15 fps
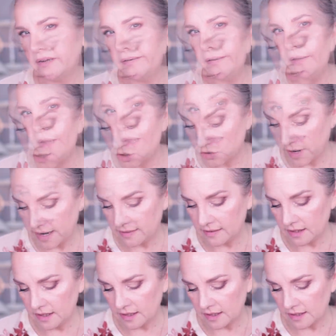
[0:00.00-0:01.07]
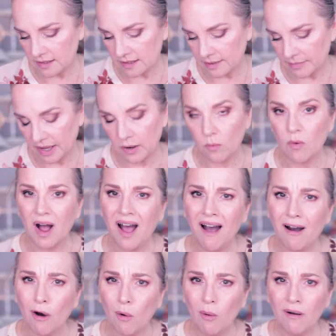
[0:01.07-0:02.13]
Until I tried this and I'm like,
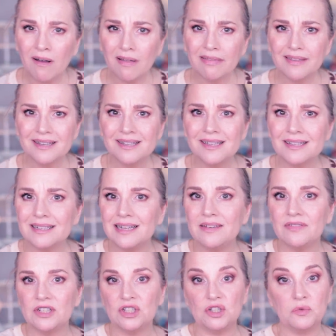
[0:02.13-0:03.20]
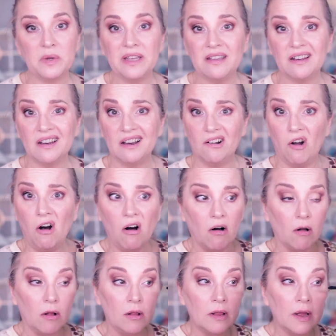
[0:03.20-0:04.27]
wow, this isn't even doing it at
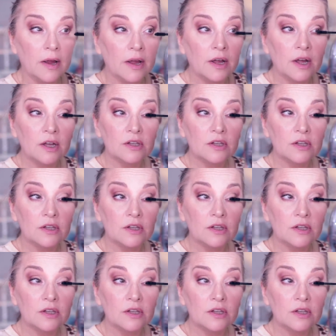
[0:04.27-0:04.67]
all.